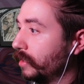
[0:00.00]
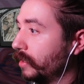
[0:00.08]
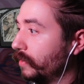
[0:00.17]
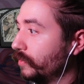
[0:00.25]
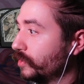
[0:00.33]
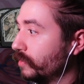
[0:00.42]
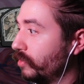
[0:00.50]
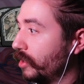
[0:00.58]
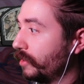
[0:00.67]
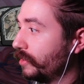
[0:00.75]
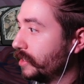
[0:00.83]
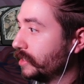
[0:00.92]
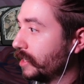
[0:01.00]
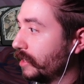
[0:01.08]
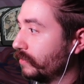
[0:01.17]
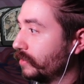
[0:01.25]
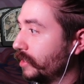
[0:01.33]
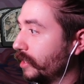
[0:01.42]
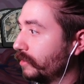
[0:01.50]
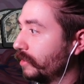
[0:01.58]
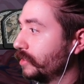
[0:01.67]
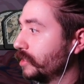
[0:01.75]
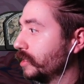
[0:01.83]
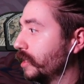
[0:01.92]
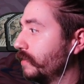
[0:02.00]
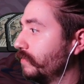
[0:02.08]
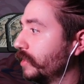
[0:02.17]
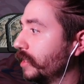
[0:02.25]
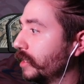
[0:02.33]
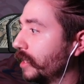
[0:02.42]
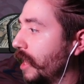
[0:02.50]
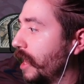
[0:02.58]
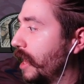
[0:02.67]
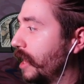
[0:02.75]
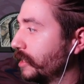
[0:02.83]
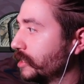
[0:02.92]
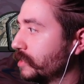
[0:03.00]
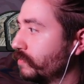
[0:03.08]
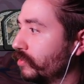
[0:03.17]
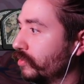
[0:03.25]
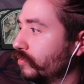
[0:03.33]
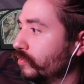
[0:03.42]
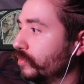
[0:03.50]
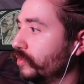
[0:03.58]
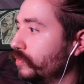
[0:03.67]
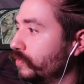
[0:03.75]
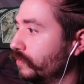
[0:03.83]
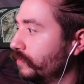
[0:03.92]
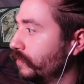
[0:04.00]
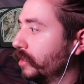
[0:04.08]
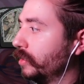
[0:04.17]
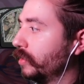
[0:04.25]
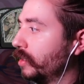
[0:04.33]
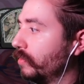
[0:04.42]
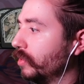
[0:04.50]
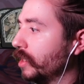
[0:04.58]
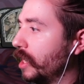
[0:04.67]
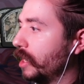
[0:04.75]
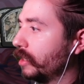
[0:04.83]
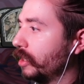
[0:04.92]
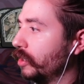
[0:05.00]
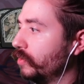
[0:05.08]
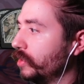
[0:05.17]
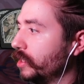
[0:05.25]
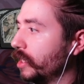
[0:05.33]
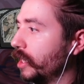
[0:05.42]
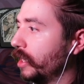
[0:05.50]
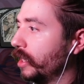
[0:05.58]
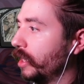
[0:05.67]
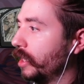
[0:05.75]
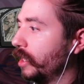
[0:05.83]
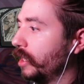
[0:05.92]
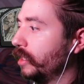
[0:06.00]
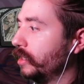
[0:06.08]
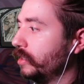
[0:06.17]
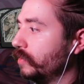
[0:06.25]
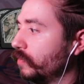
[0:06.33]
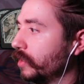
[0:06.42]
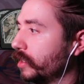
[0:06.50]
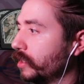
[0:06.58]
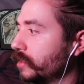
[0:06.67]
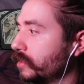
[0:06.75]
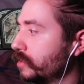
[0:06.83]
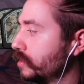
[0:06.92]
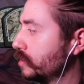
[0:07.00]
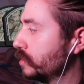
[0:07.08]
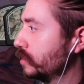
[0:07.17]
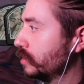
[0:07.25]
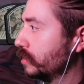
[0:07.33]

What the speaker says: Also brought this out. Death Touch, Lifelink, Hexproof. We're gonna block Odin anyways.